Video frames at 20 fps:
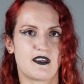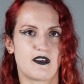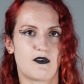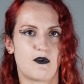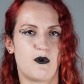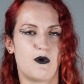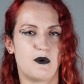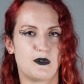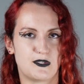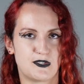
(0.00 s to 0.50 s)

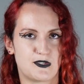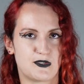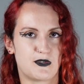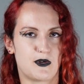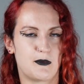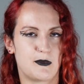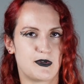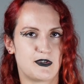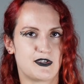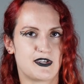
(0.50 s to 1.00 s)
called
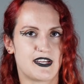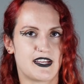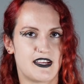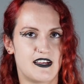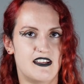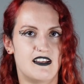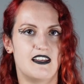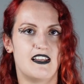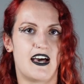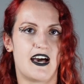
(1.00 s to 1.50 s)
Strawberry
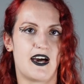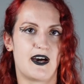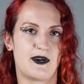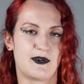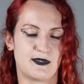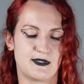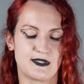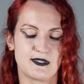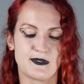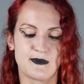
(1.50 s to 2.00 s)
Hill
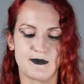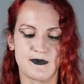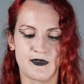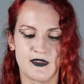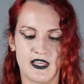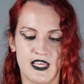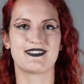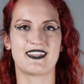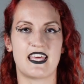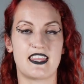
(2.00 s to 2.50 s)
House.
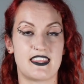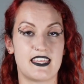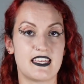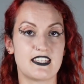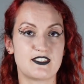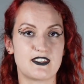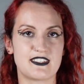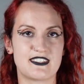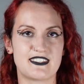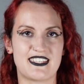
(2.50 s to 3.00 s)
And the
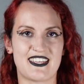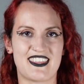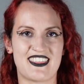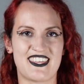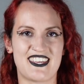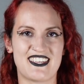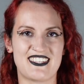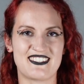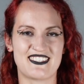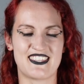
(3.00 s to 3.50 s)
interesting
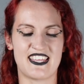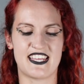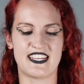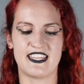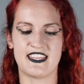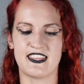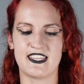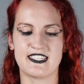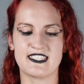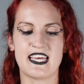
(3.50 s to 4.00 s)
thing is that
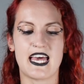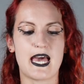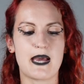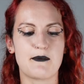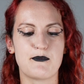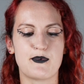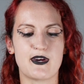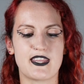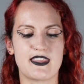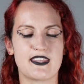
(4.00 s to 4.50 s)
in the time
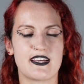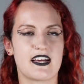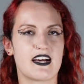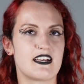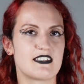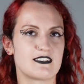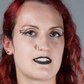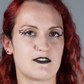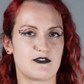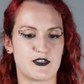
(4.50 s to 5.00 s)
when the
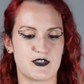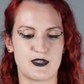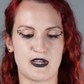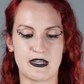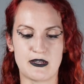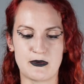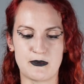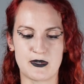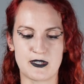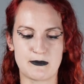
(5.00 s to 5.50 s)
Castle of
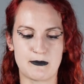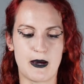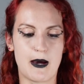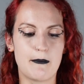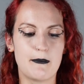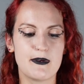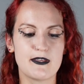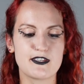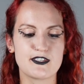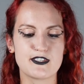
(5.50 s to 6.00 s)
Otranto was
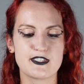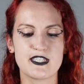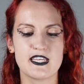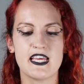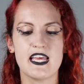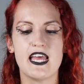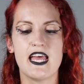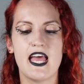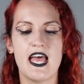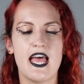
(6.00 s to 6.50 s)
published,
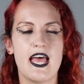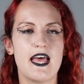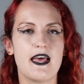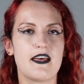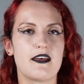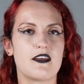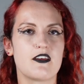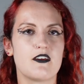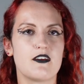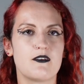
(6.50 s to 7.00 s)

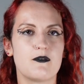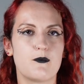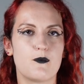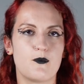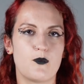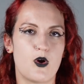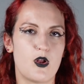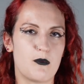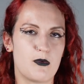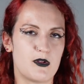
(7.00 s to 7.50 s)

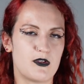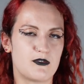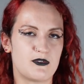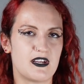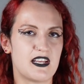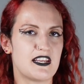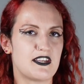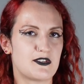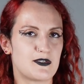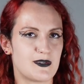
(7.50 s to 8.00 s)
Walpole
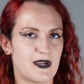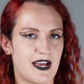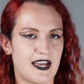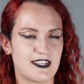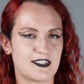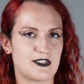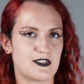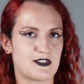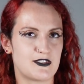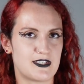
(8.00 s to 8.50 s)
really tried
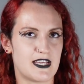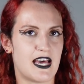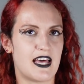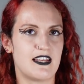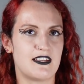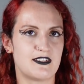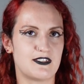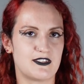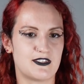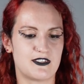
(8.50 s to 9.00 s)
to
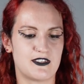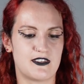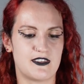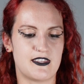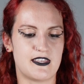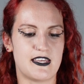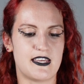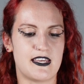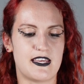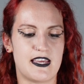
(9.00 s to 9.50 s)
challenge
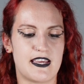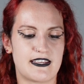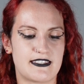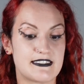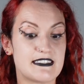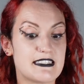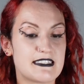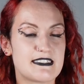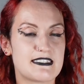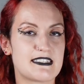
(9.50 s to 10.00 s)
the
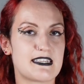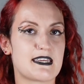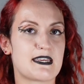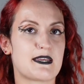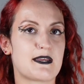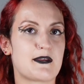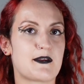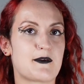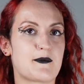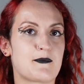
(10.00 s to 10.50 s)

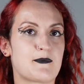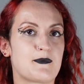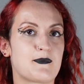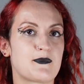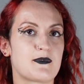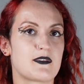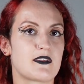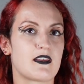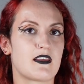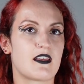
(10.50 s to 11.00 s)
existing
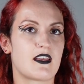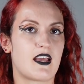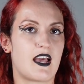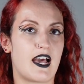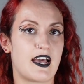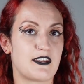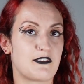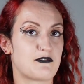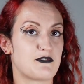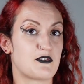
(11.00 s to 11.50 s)

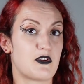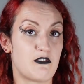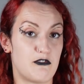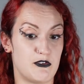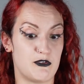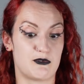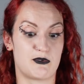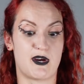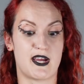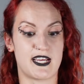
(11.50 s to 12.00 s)
kind of
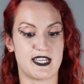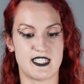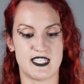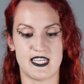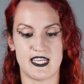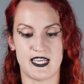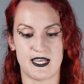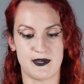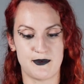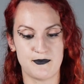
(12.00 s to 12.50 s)
novel
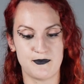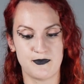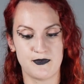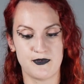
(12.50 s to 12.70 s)
writing,